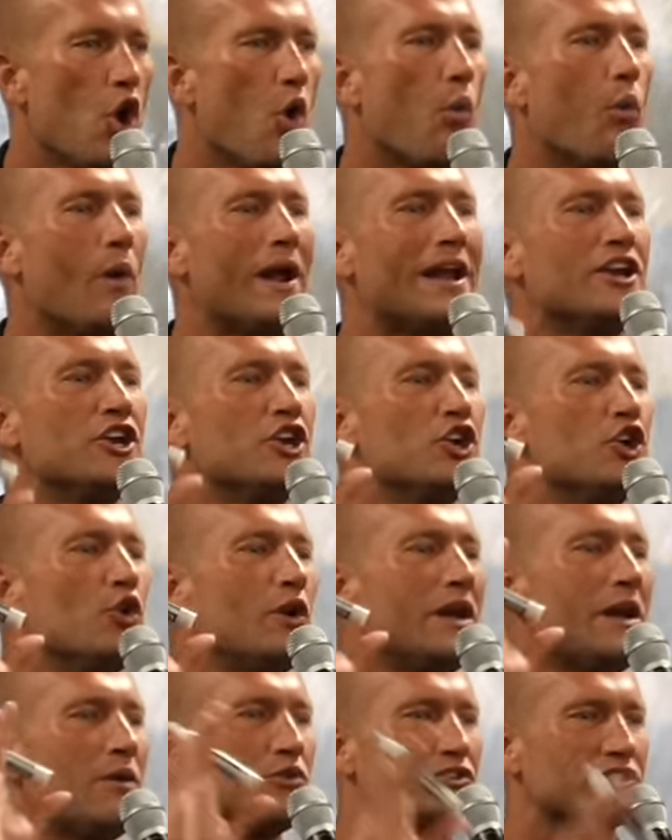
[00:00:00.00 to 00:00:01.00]
We knew
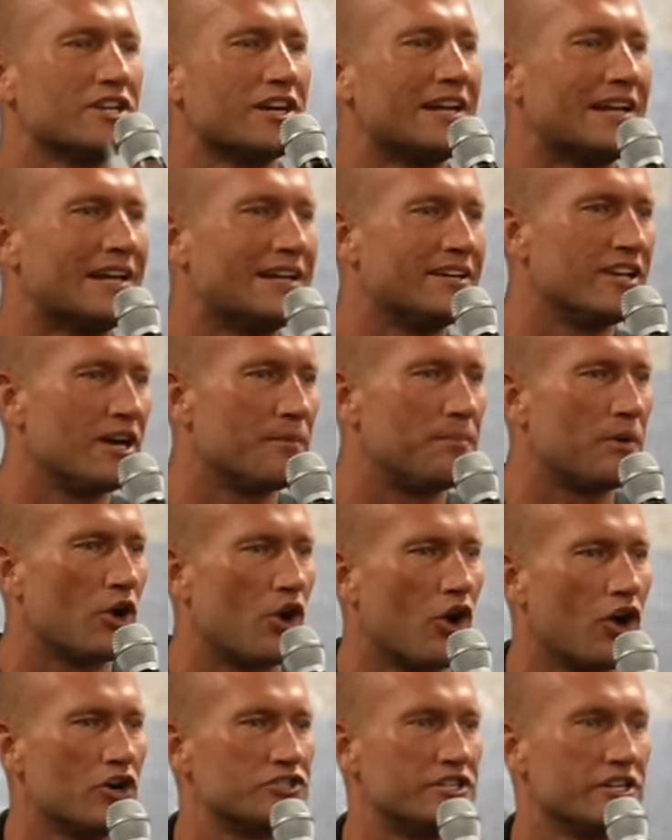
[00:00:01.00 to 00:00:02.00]
he was going to end up a
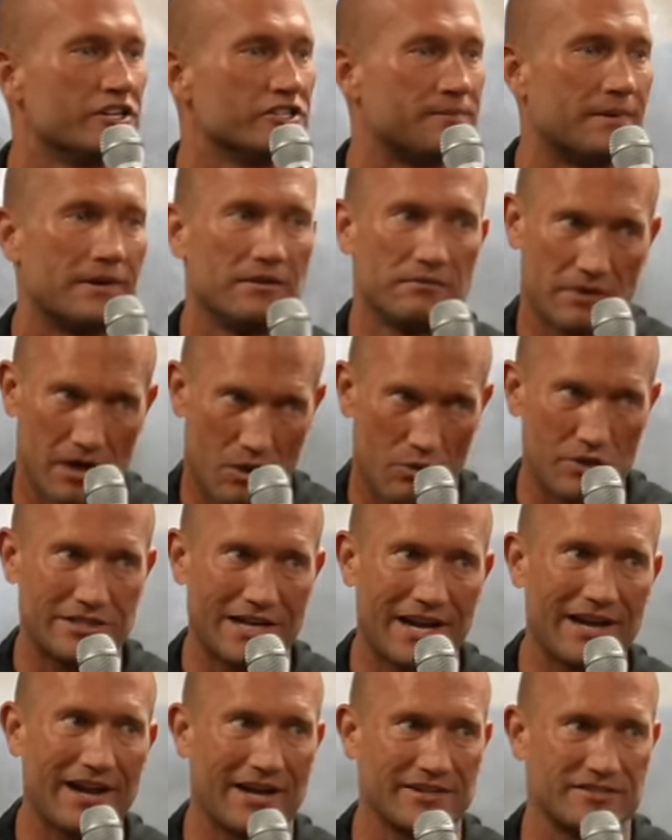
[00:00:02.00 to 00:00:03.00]
car salesman. I want
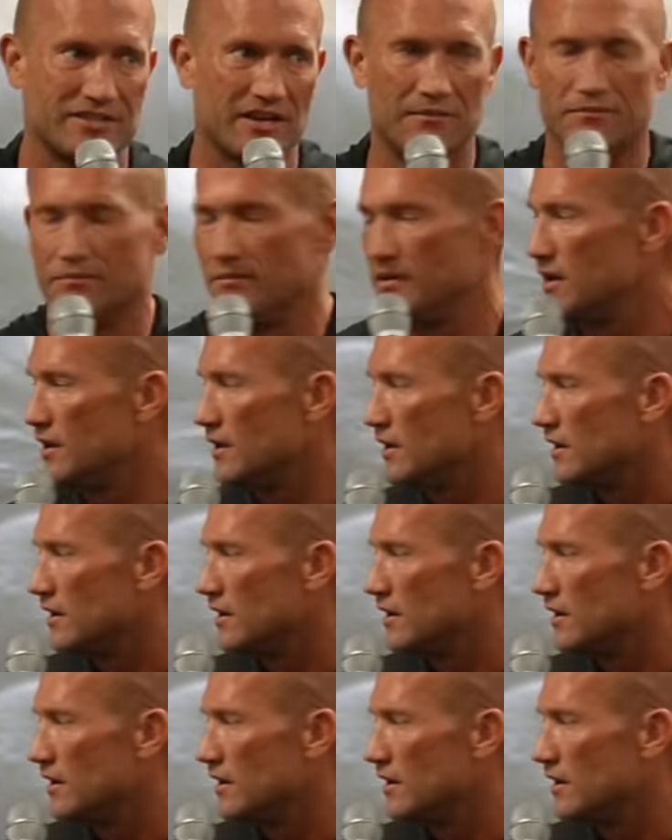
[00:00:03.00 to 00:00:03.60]
to tell you guys something.